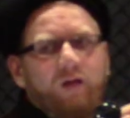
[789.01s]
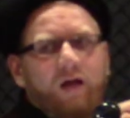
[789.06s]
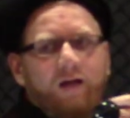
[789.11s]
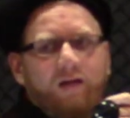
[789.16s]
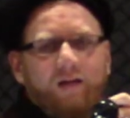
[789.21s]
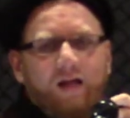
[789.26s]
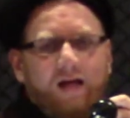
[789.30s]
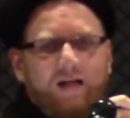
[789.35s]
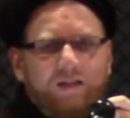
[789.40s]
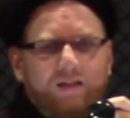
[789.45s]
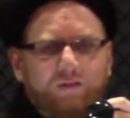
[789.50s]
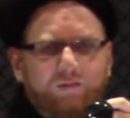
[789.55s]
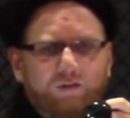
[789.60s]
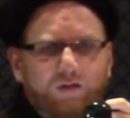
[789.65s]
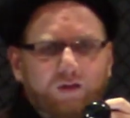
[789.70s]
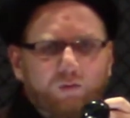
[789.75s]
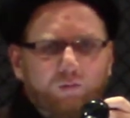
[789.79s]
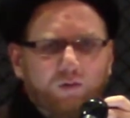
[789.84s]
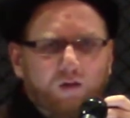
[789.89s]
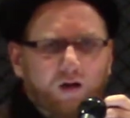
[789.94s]
that
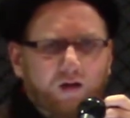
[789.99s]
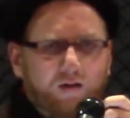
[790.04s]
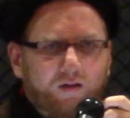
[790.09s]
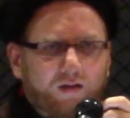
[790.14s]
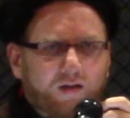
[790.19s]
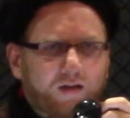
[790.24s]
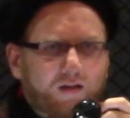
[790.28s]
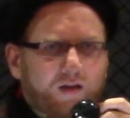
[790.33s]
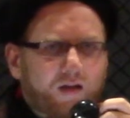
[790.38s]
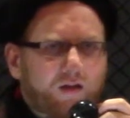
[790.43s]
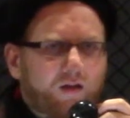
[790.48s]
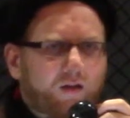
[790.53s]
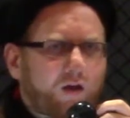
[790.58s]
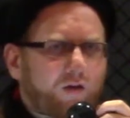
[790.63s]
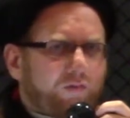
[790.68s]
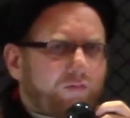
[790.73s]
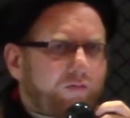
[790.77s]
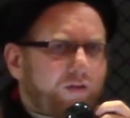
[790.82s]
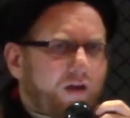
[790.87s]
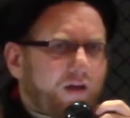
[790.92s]
activity with our deen and
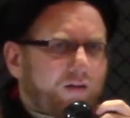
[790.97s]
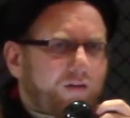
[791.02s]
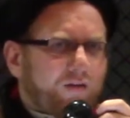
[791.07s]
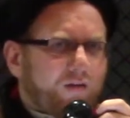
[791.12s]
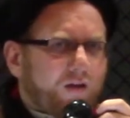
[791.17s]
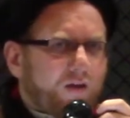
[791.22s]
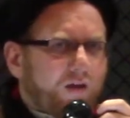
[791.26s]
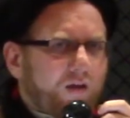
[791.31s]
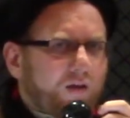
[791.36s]
our faith,